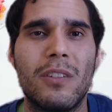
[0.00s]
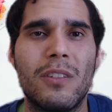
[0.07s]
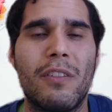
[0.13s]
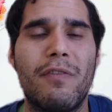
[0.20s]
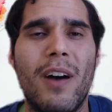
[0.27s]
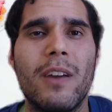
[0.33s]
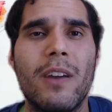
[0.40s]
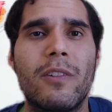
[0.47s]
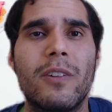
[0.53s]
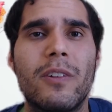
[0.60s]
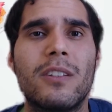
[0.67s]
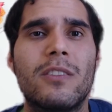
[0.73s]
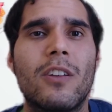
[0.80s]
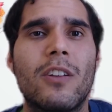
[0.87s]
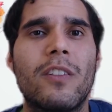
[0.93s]
the fiber
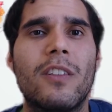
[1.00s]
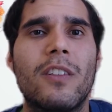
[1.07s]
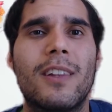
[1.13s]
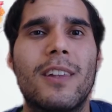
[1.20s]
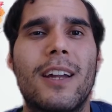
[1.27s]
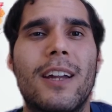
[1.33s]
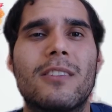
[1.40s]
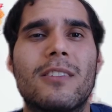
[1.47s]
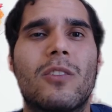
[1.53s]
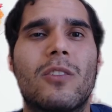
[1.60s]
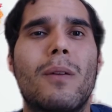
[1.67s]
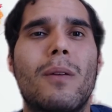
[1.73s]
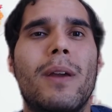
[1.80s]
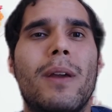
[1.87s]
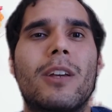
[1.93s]
is something that is going
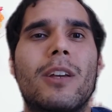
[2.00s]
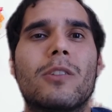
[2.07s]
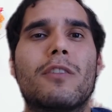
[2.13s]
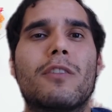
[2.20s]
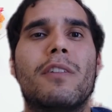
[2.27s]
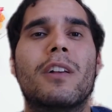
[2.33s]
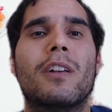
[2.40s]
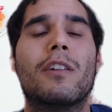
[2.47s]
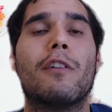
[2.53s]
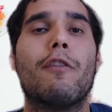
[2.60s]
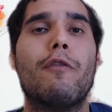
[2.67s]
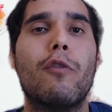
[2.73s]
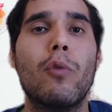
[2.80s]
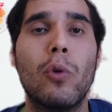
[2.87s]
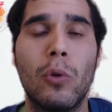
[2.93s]
to make us feel
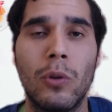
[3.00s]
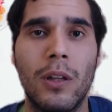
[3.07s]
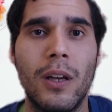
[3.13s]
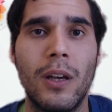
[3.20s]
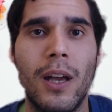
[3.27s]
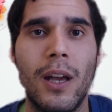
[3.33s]
full,